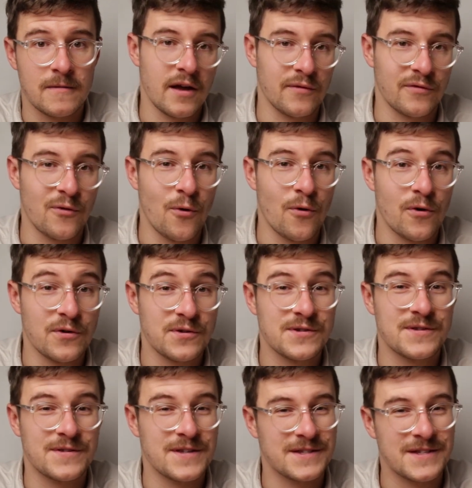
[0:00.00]
And of
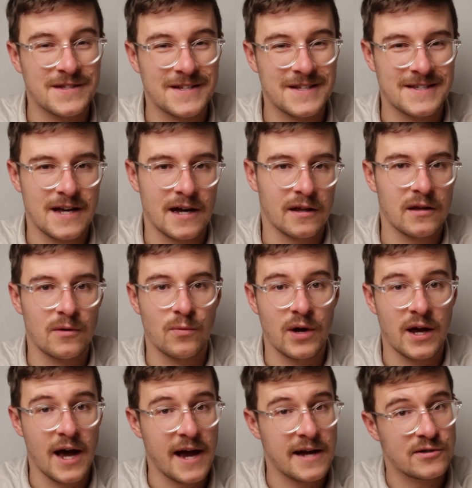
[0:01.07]
course, this is exactly
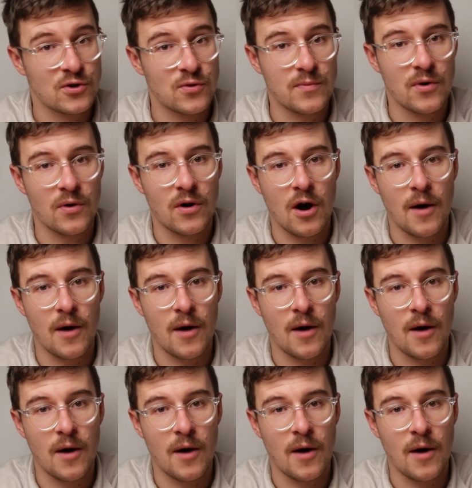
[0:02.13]
where A2 Milk